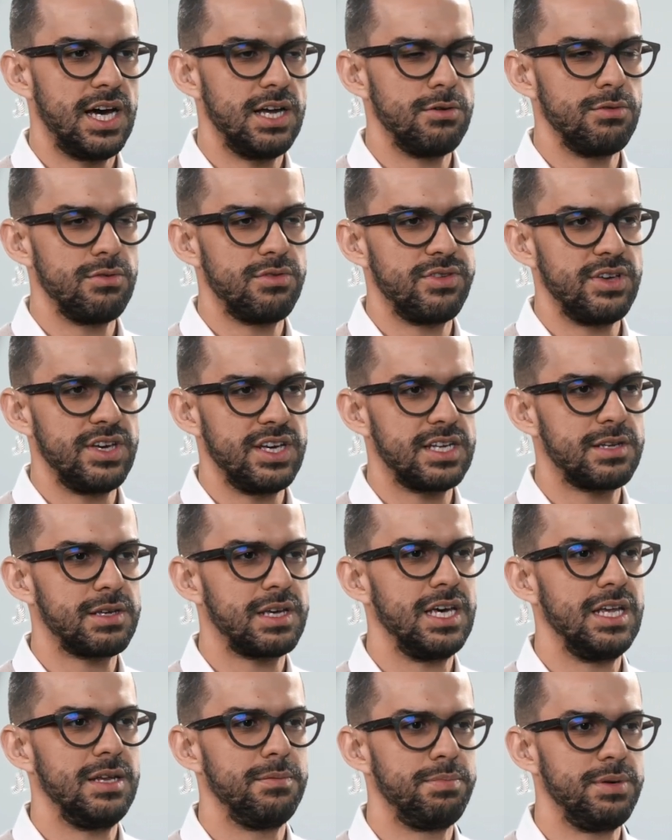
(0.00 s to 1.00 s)
I don't think
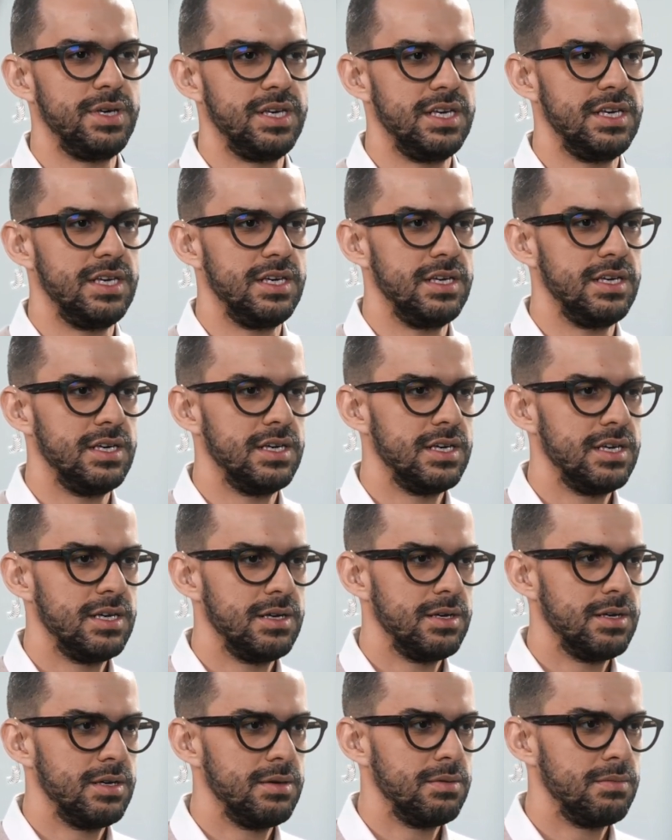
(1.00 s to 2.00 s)
it can be
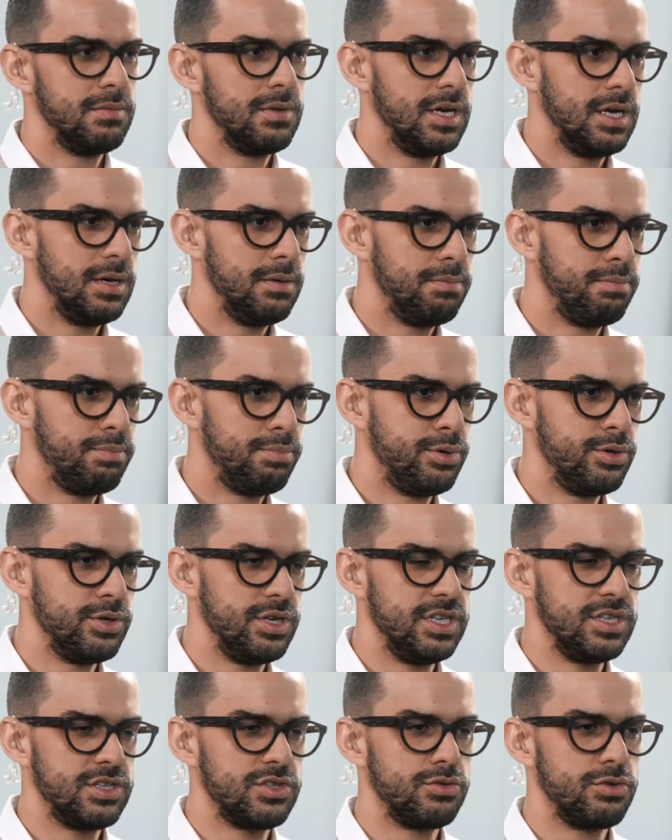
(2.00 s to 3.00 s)

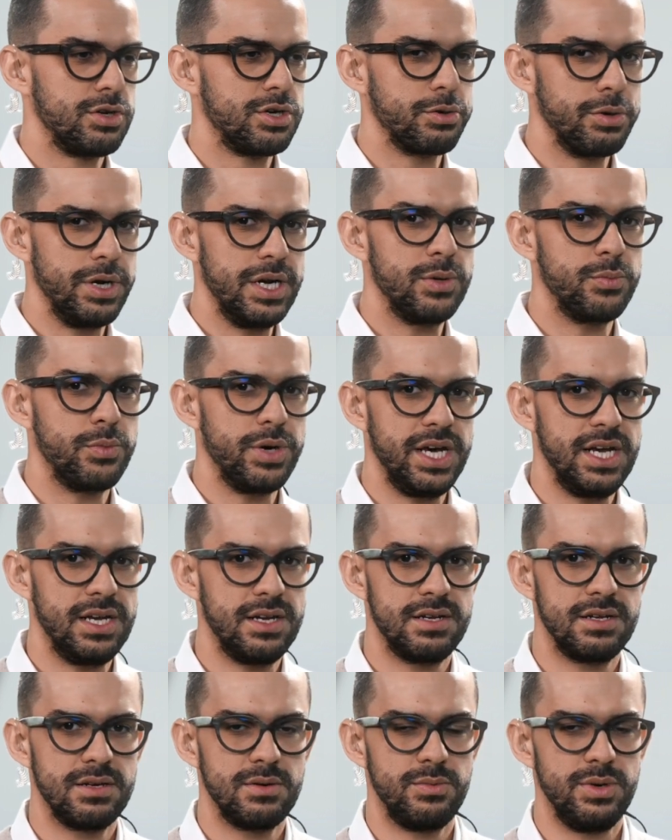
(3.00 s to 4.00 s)
put into a great
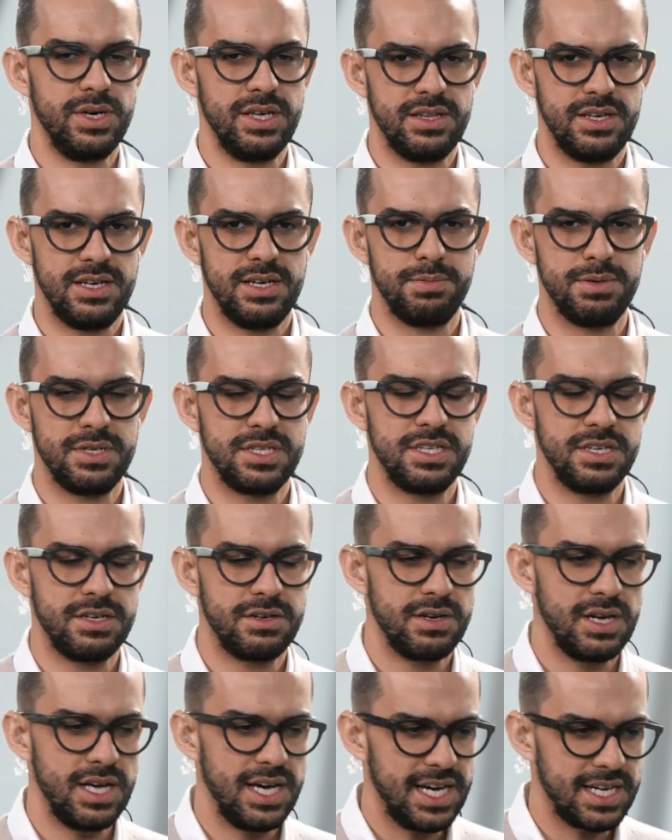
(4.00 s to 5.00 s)
weight whether a
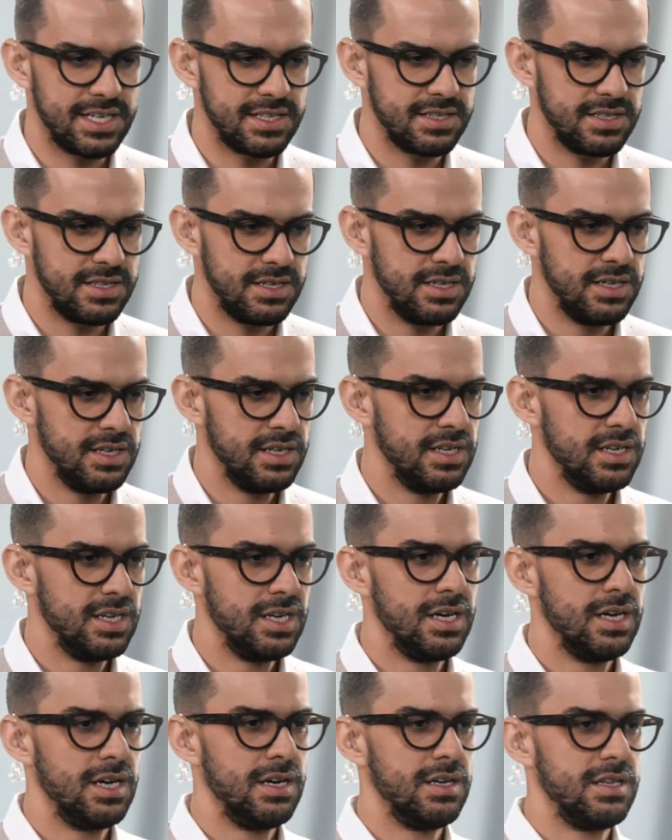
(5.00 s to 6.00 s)
particular actor
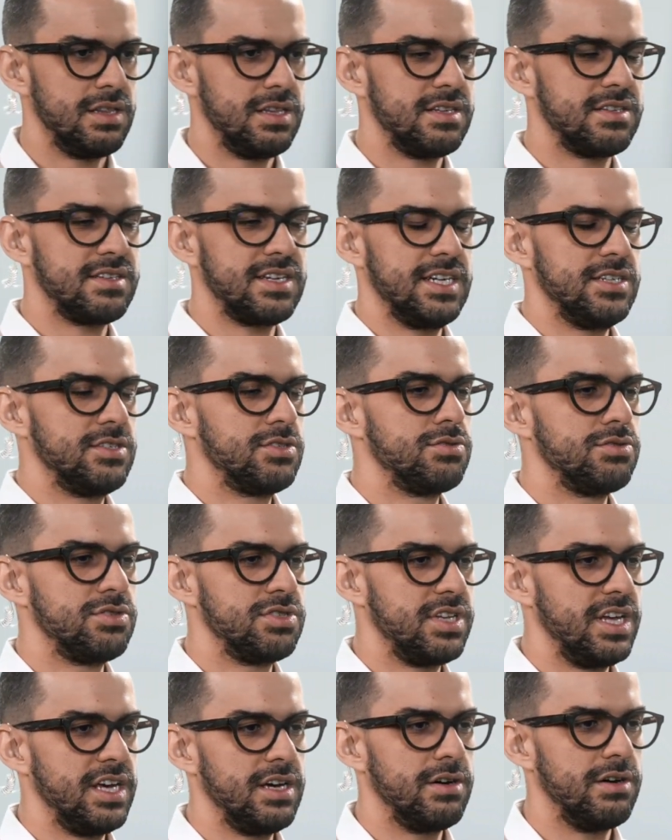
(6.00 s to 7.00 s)
decides to
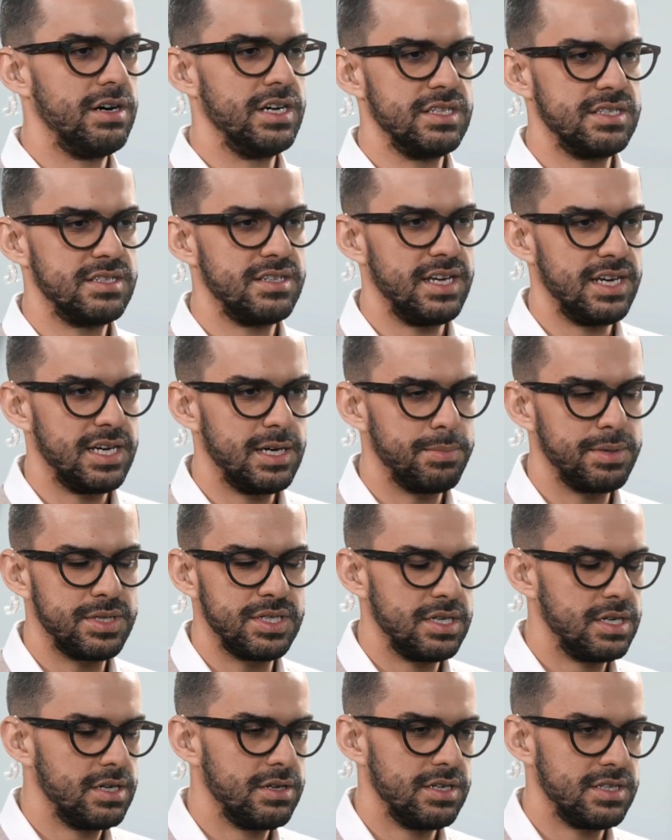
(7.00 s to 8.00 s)
stake or unstake a
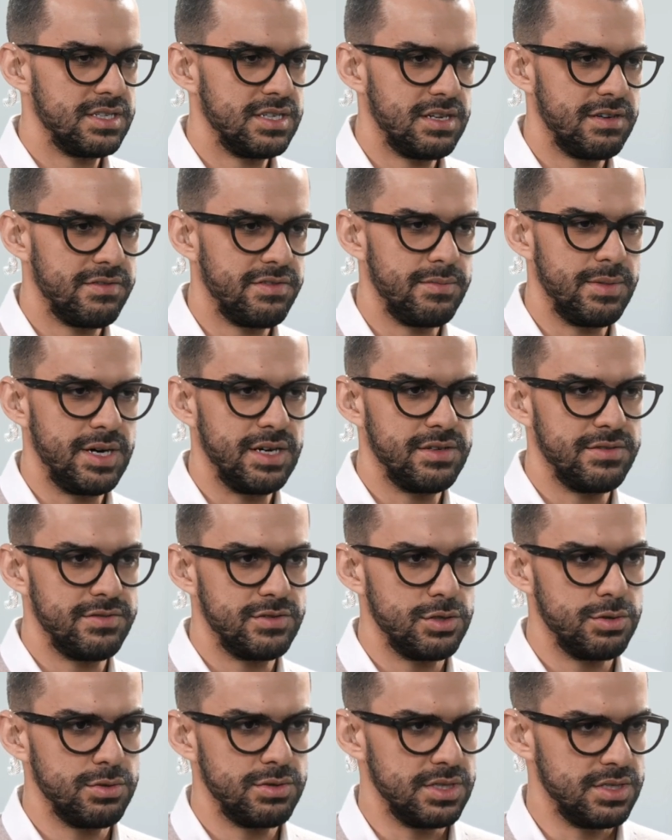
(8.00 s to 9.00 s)
particular set of amount
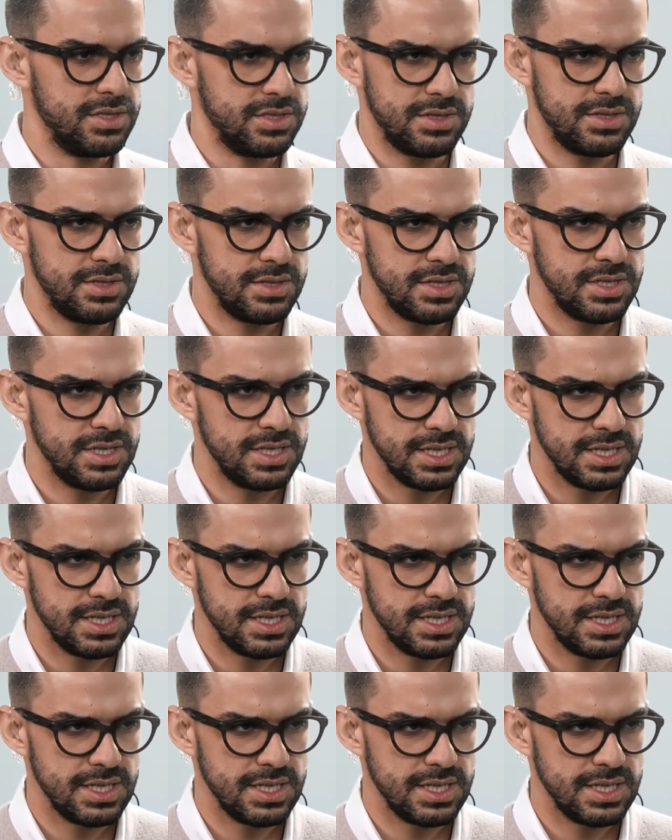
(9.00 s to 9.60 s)
of tokens.